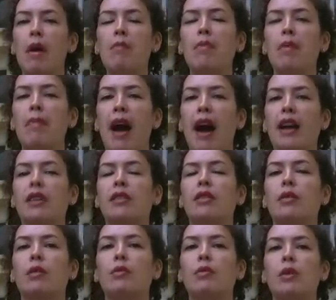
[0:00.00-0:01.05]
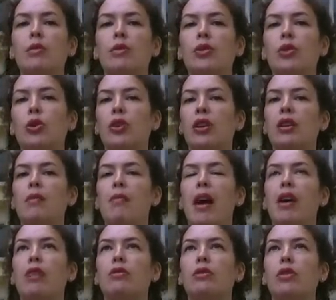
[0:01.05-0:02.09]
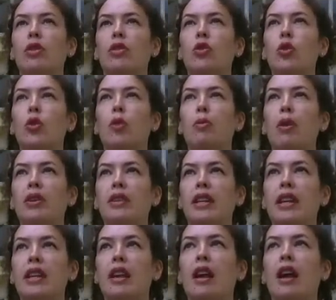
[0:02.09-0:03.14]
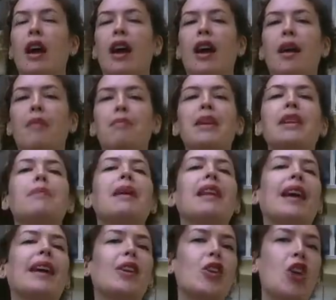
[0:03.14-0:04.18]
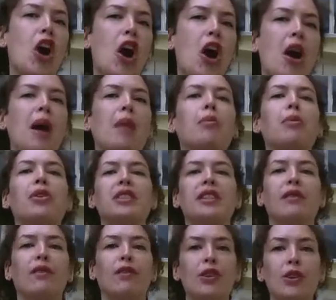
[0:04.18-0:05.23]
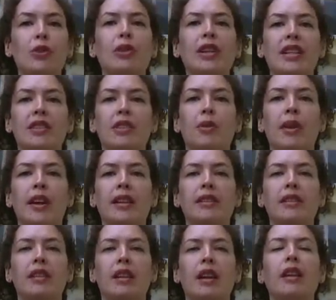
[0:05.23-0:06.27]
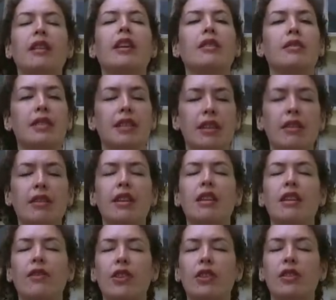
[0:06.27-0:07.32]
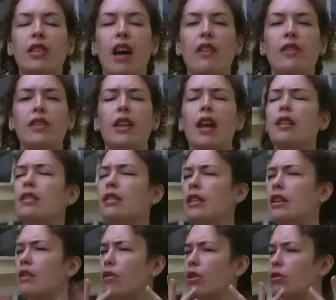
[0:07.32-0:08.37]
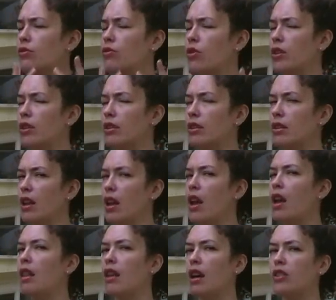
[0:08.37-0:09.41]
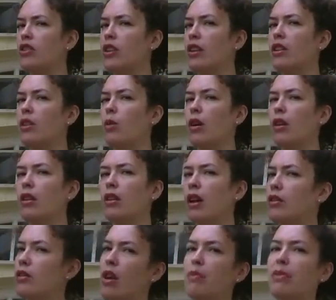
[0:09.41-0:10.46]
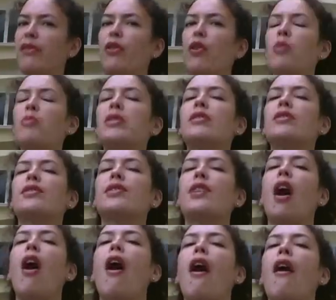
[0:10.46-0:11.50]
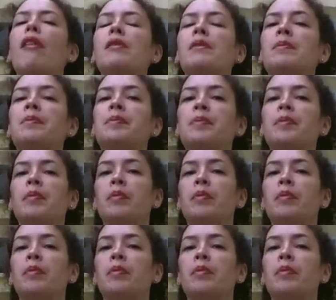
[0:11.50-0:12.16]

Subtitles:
Remember back to when we were talking about your body being a bit like a car and putting fuel into it. Now still think of yourself as that sleek Rolls-Royce, that Jaguar, that top performance car,